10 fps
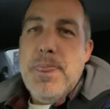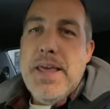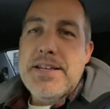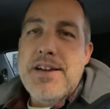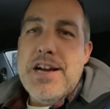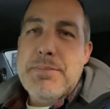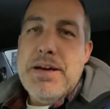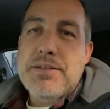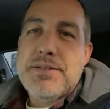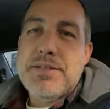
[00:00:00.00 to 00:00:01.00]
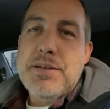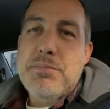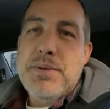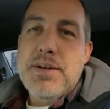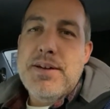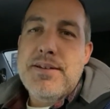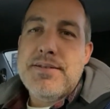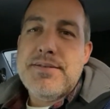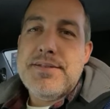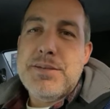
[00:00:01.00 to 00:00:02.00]
And talk about some
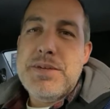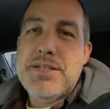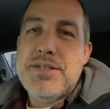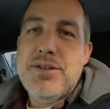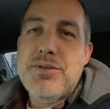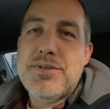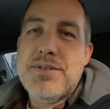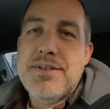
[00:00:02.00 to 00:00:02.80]
ECUs.